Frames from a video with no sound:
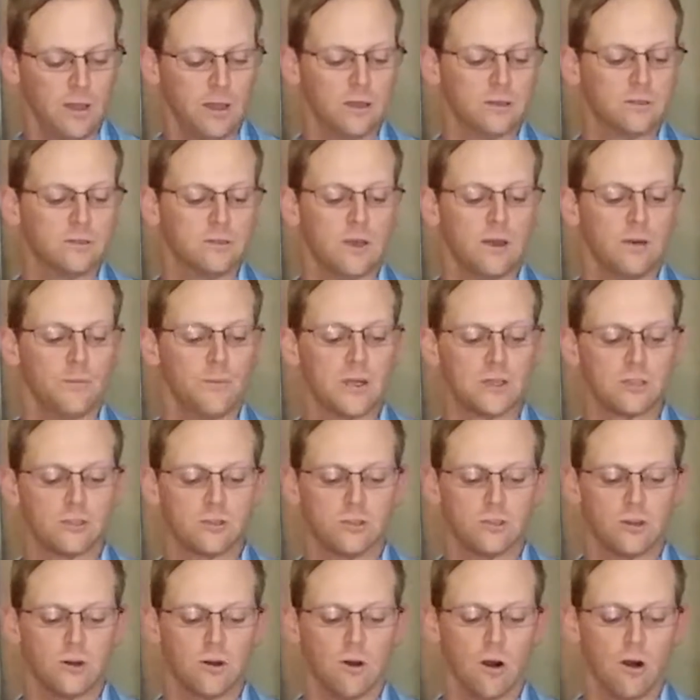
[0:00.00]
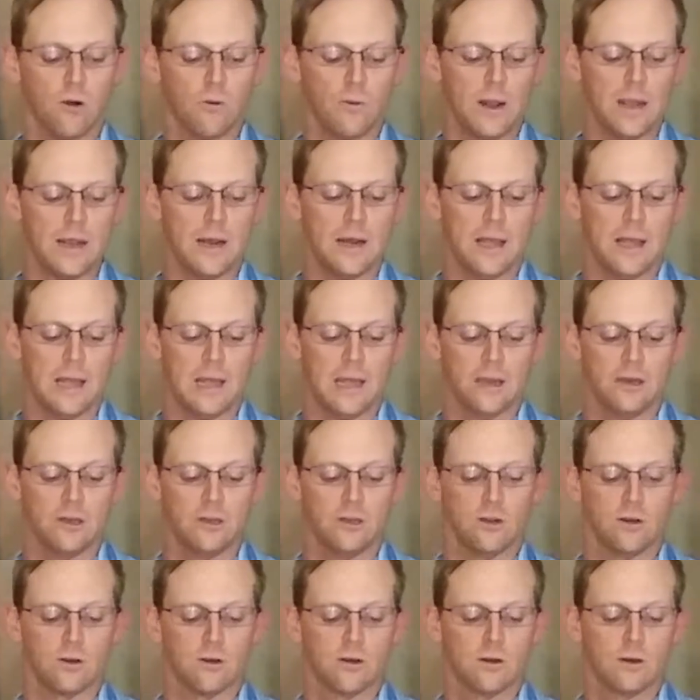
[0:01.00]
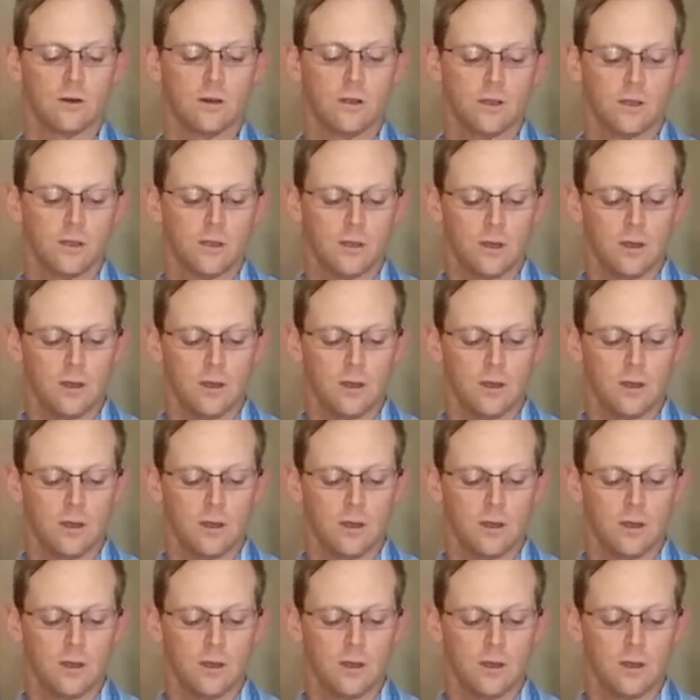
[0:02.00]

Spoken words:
It measures your heart rate and your